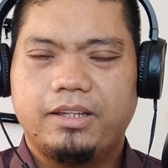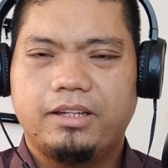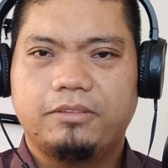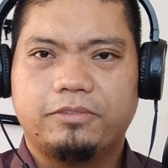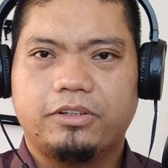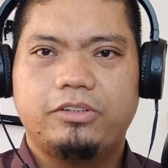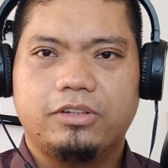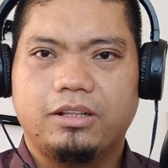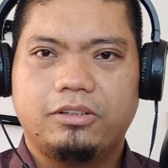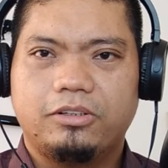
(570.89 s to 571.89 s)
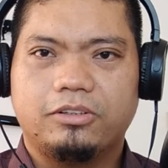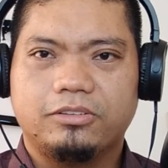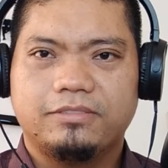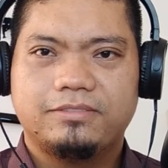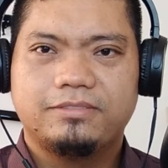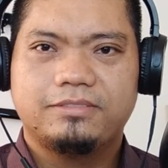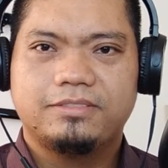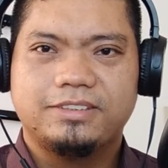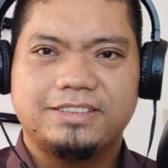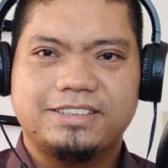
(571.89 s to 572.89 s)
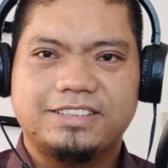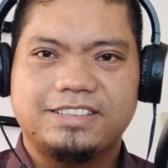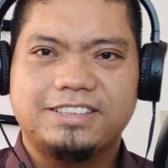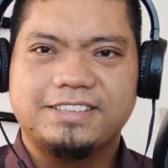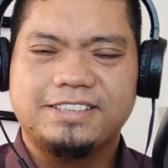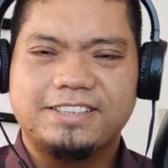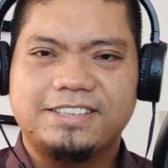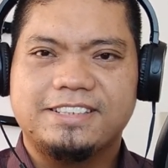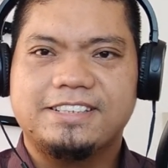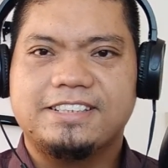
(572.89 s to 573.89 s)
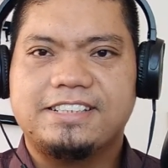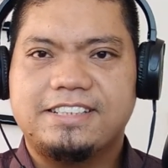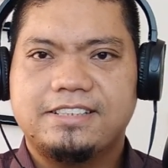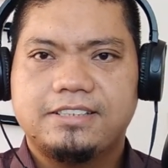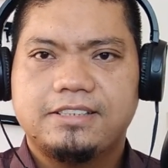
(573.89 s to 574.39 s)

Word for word: and for you alone. Yeah.